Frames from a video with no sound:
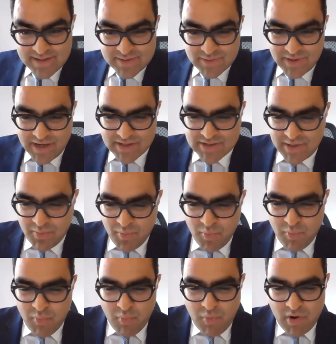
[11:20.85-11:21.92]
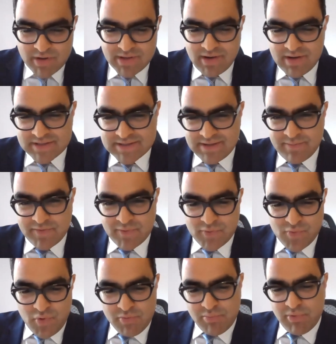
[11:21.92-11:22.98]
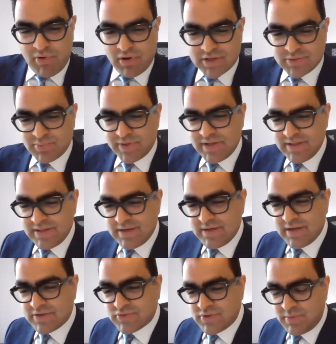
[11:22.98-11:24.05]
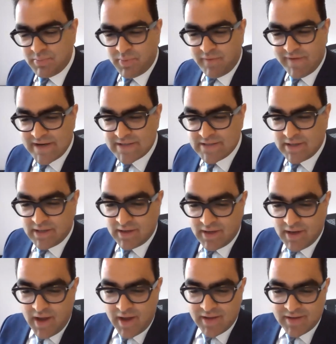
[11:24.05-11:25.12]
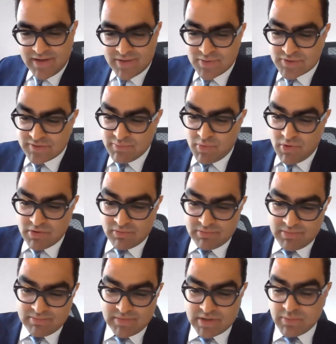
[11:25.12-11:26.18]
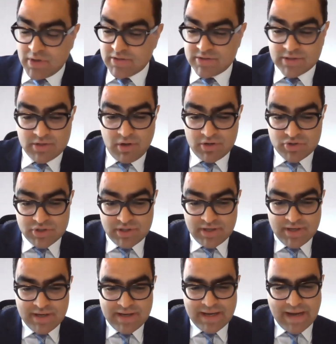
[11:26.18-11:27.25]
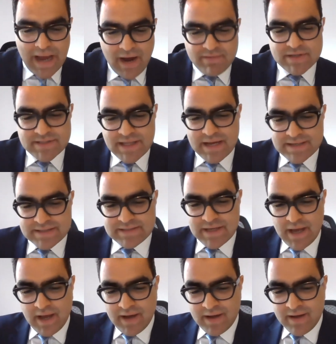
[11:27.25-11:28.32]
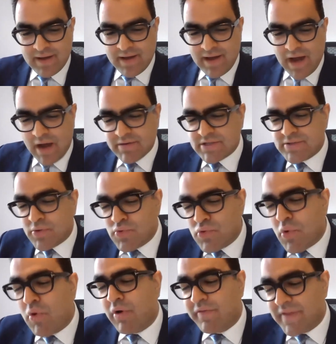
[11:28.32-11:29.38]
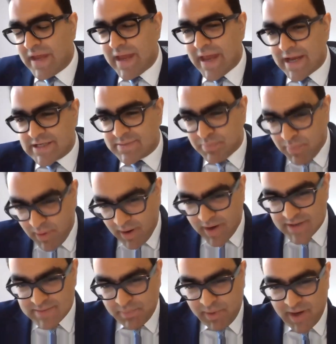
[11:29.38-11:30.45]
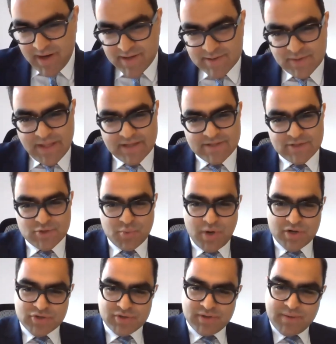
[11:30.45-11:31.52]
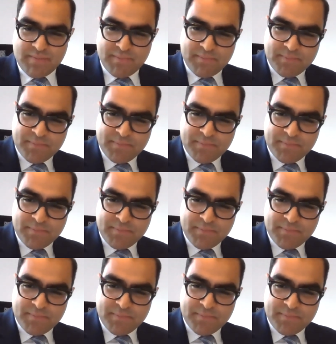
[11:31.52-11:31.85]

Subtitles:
So actually, what are some of the roadblocks within the industry preventing use of more advanced technology? And how does the role of the expert play into that situation?